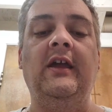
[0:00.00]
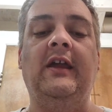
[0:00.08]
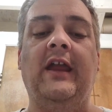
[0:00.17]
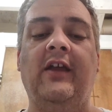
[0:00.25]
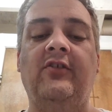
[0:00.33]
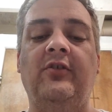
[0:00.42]

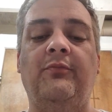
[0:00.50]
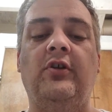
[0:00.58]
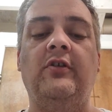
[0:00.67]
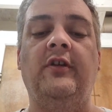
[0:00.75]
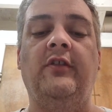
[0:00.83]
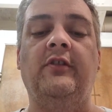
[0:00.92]
Cast your
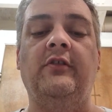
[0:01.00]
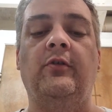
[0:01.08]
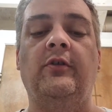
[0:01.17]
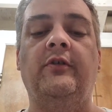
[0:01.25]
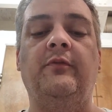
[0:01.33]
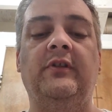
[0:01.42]
burden on the
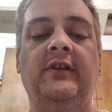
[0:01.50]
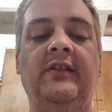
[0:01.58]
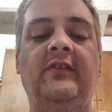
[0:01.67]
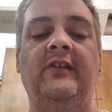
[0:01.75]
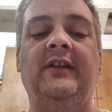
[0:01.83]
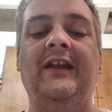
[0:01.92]
Lord, release
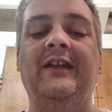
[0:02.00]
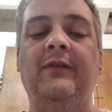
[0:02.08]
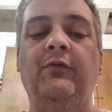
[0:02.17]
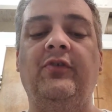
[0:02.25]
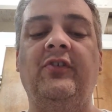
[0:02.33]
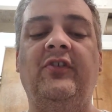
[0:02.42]
it, and he
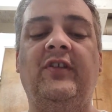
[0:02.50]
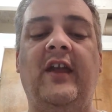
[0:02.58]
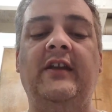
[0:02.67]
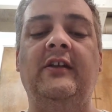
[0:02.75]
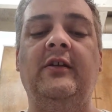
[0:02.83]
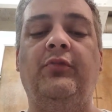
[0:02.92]
will
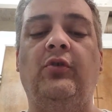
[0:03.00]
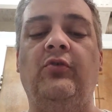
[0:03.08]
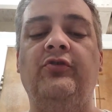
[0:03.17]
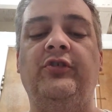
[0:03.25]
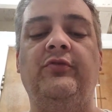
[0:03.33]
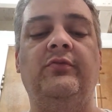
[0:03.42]
sustain and
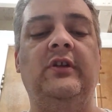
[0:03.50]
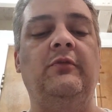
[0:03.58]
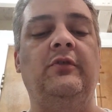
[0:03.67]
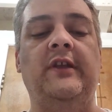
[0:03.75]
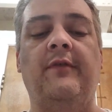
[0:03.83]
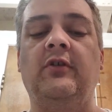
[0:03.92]
uphold you. He will
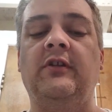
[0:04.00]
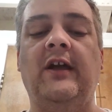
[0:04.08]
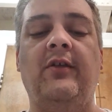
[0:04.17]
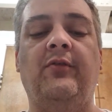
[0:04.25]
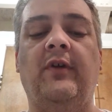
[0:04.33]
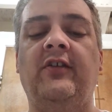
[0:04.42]
never allow
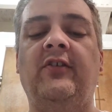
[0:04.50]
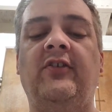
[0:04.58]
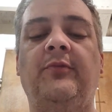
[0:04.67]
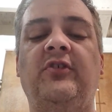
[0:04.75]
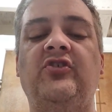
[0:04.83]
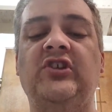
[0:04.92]
the righteous to
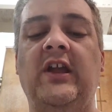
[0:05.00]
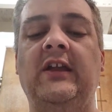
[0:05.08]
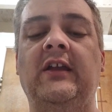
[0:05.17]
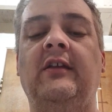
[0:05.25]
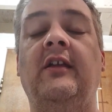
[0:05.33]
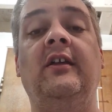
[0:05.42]
be
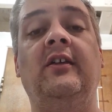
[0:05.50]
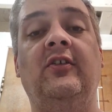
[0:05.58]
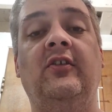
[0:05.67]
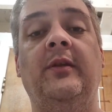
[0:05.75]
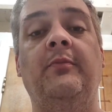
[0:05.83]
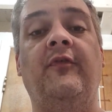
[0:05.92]
shaken,
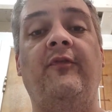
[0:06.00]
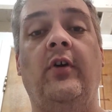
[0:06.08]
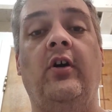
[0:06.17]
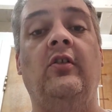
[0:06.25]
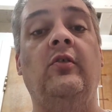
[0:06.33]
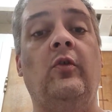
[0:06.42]
slip,
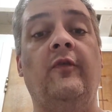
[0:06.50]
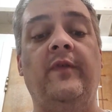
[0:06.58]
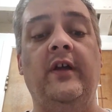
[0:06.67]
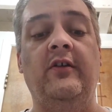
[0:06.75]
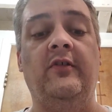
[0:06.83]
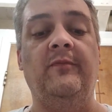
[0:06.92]
fall, or
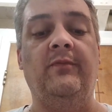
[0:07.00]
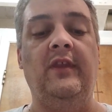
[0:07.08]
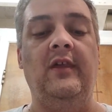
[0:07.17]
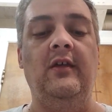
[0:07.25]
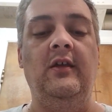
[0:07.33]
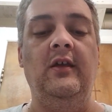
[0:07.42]
fail.
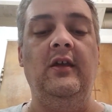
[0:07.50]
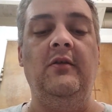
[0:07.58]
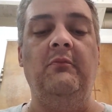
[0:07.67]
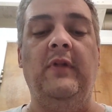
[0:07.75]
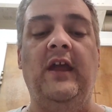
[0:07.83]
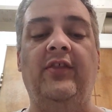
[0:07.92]

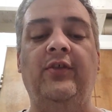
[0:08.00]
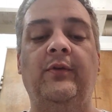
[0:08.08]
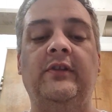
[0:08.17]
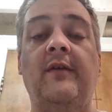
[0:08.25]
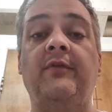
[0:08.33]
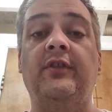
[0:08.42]
Matthew
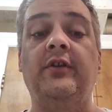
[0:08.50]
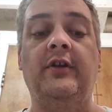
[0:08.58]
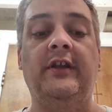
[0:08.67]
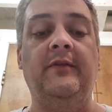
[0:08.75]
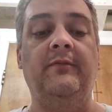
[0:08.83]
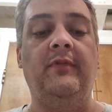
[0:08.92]

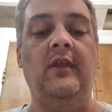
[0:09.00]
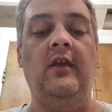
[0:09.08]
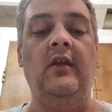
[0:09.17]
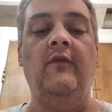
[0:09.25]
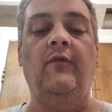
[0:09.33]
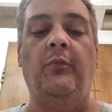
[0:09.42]
11:30.
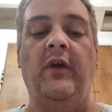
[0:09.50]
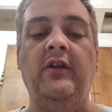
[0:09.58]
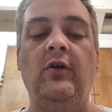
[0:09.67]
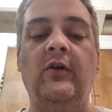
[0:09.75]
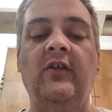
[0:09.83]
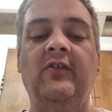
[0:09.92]
For my
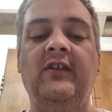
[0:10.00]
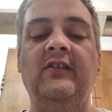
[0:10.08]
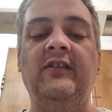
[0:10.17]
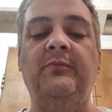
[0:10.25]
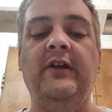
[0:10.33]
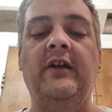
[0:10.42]
yoke is easy
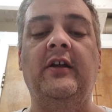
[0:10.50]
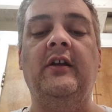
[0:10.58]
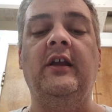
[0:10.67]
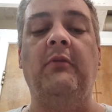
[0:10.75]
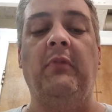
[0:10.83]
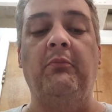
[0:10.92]
to bear
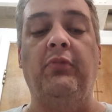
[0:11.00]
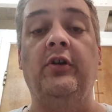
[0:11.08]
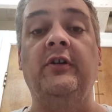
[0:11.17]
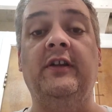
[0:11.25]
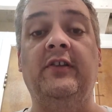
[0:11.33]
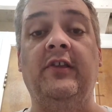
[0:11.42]
and my
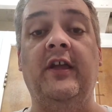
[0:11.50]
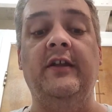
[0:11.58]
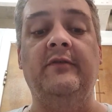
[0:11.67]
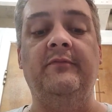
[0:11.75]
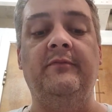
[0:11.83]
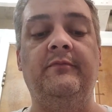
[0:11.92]
burden is light.
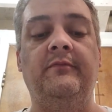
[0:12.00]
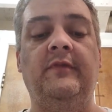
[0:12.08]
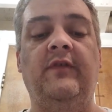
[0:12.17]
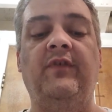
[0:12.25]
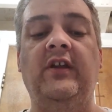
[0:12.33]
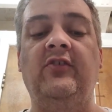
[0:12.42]

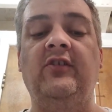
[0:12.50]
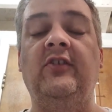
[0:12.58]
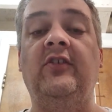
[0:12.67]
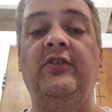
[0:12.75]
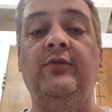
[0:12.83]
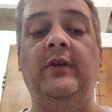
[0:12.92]
Ephesians
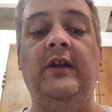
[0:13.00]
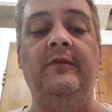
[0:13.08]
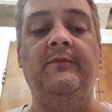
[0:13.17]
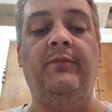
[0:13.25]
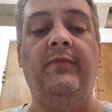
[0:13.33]
2:8.